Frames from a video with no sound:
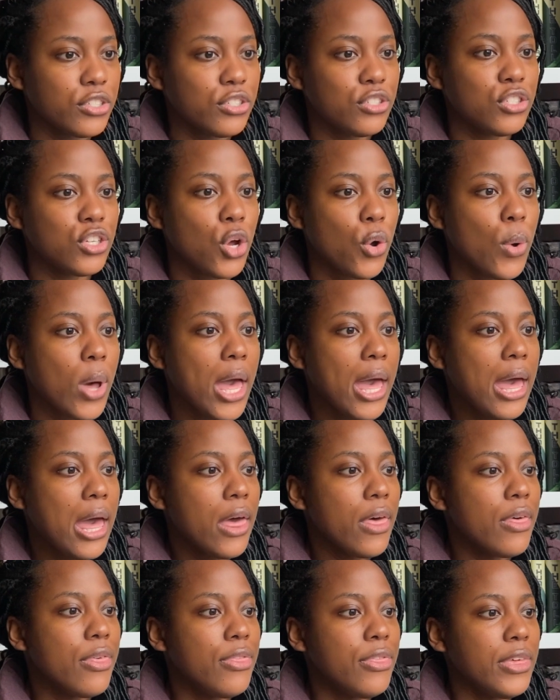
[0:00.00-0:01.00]
So
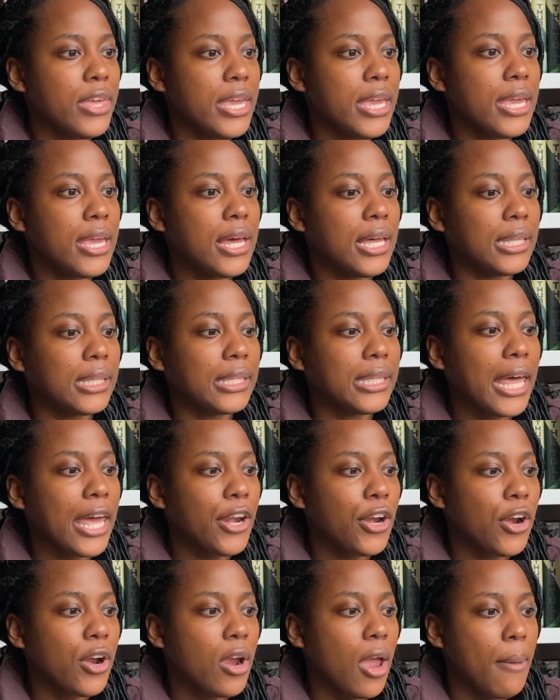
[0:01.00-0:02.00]
the
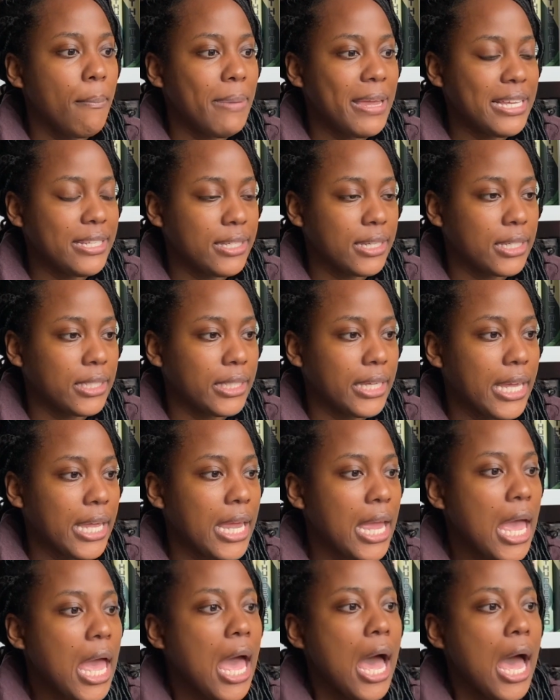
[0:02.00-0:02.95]
letter basically,